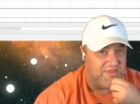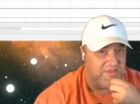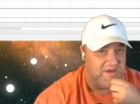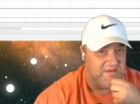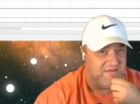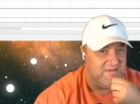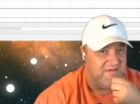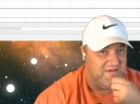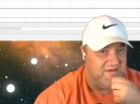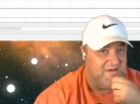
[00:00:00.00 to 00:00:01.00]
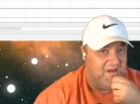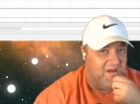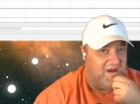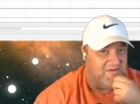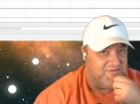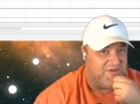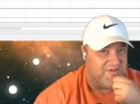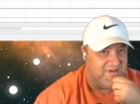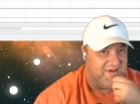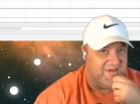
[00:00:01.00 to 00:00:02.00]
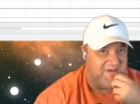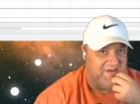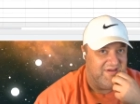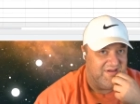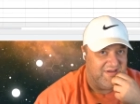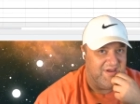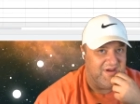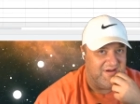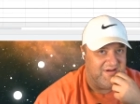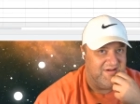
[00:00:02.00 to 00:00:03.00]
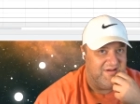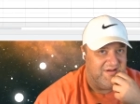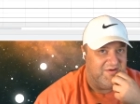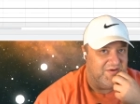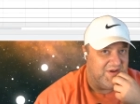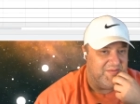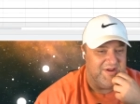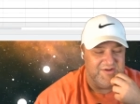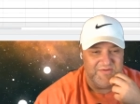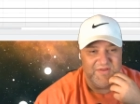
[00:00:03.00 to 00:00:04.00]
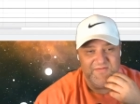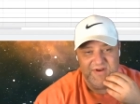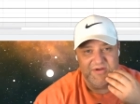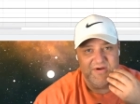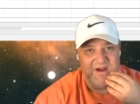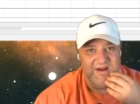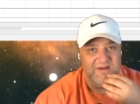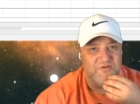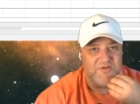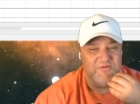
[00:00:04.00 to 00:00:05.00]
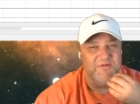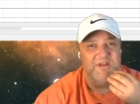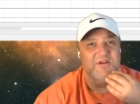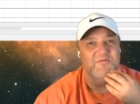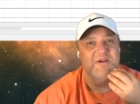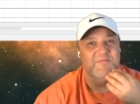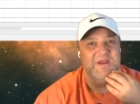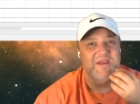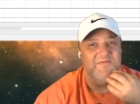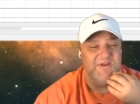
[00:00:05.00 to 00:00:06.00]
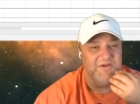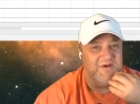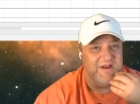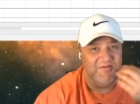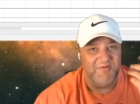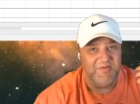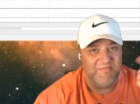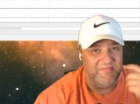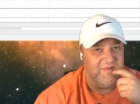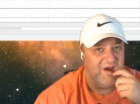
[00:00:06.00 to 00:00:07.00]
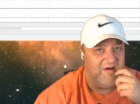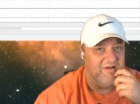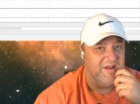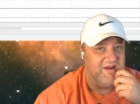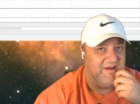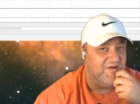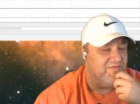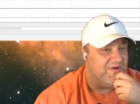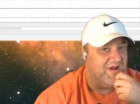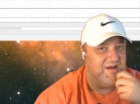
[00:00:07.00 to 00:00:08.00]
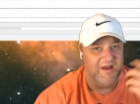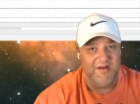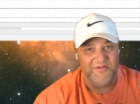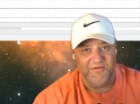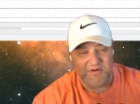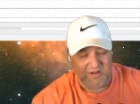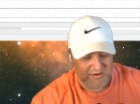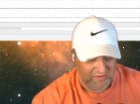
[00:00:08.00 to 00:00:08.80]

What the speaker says: this. Of just like, yeah, image with a video ad. It's just a really good way of making video ads with hardly any overhead, and I'll do it all in